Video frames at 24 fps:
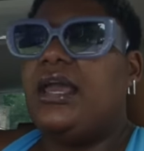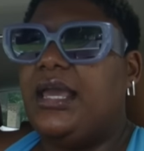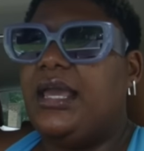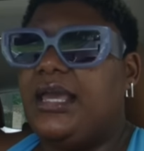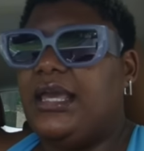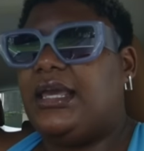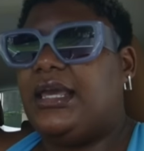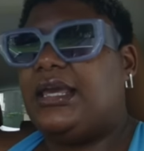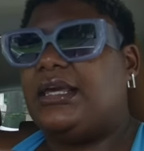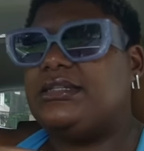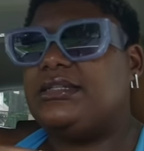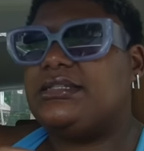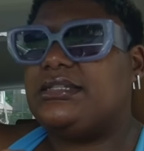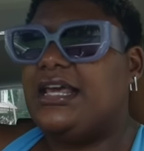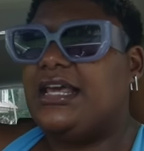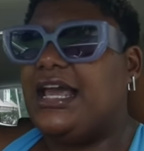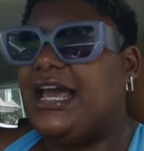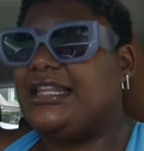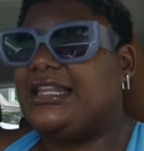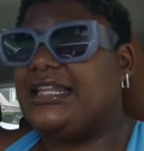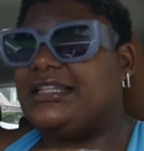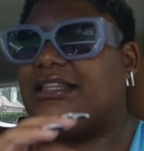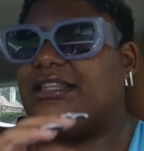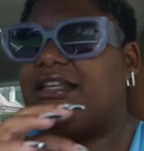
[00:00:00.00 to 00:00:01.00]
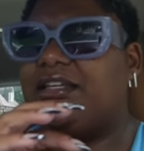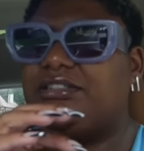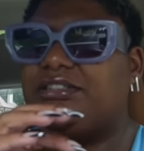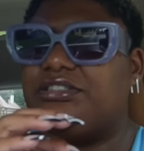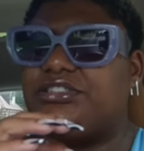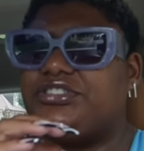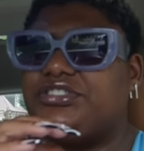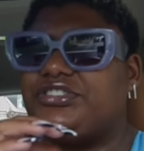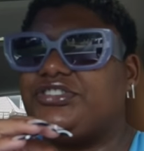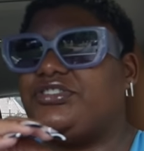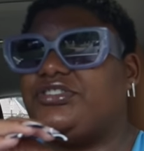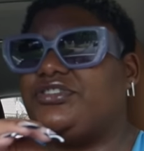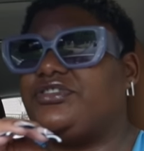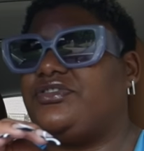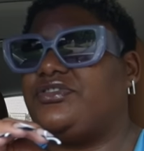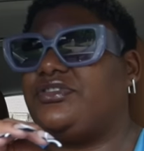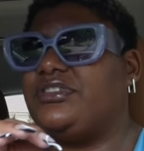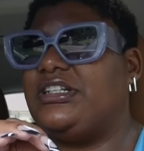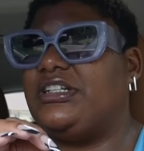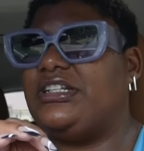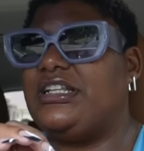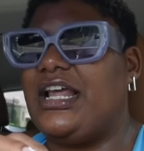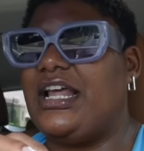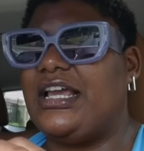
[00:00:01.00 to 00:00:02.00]
And they had like the
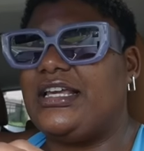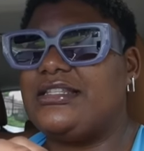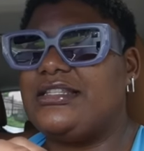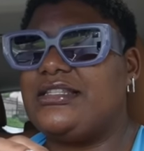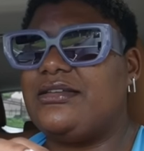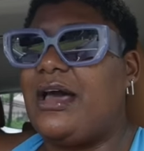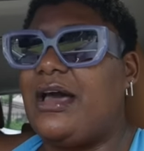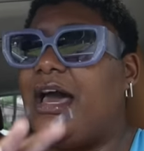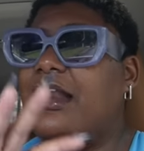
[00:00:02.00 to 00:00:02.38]
Trinexa,